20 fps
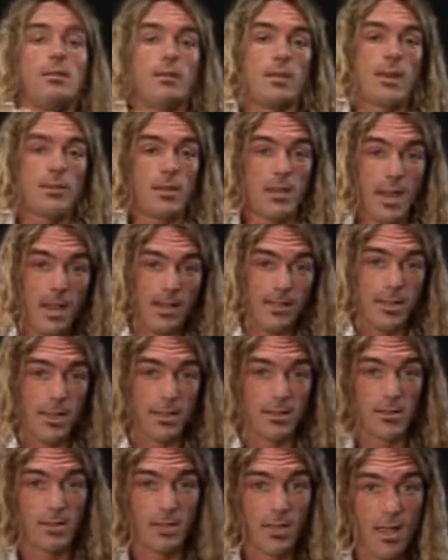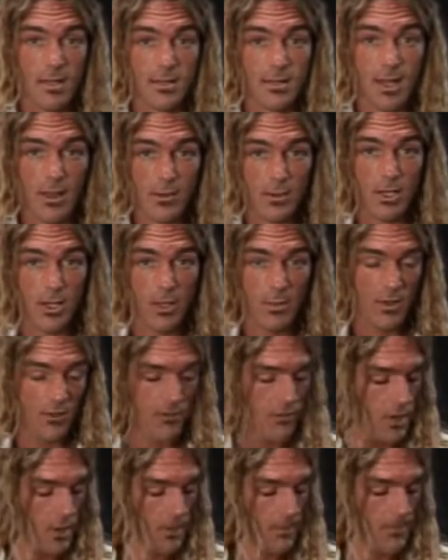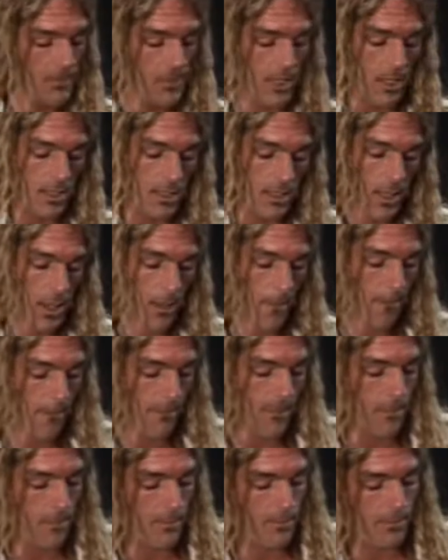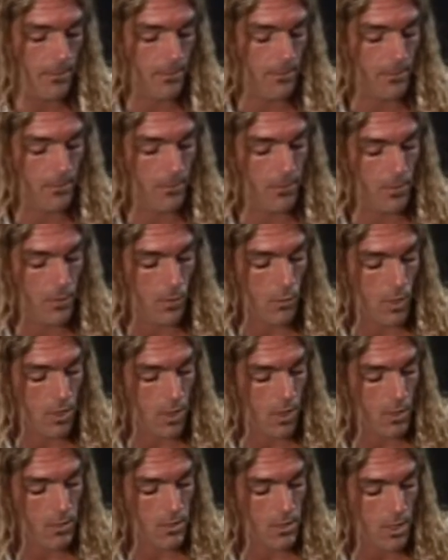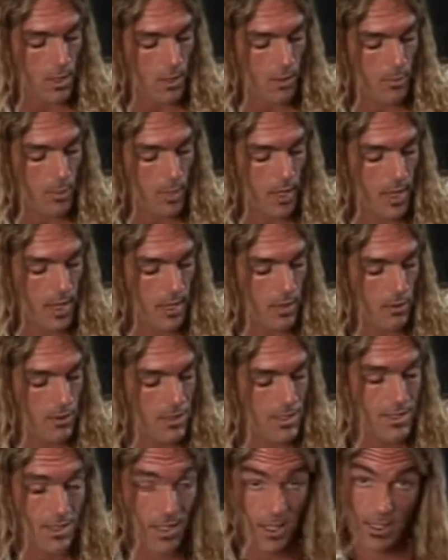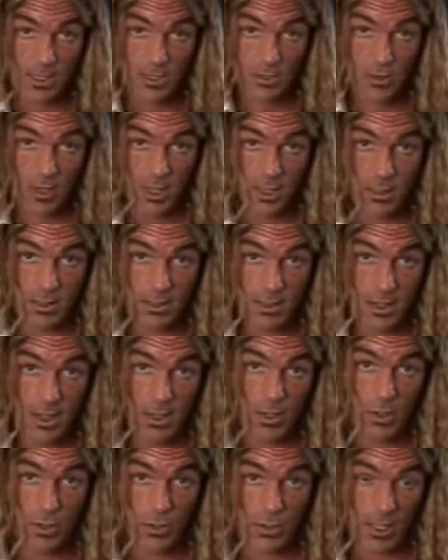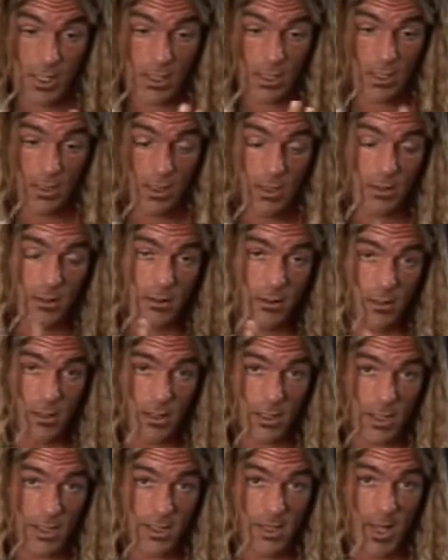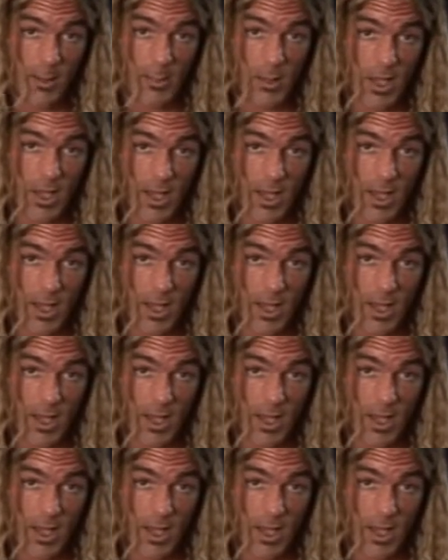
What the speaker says: Now the next exercise, now it's going to be fun, is we're going to start playing on 6 strings and using this tapping